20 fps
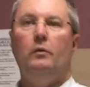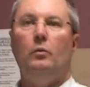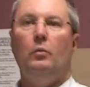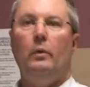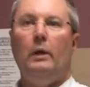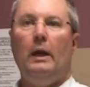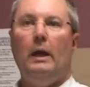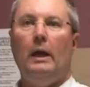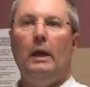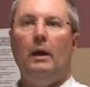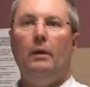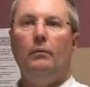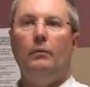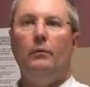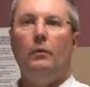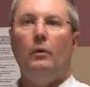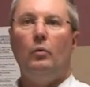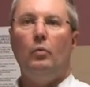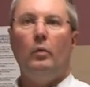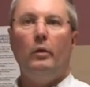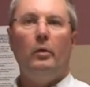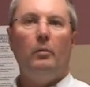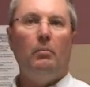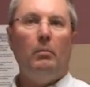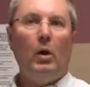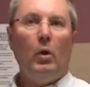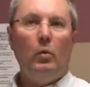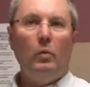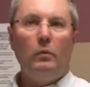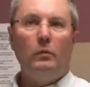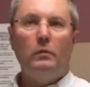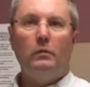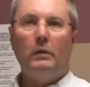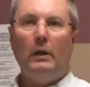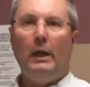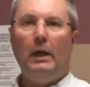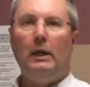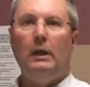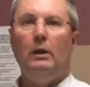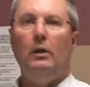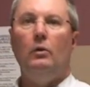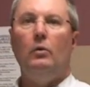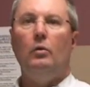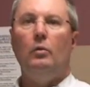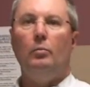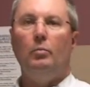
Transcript: that we have where the bones achy or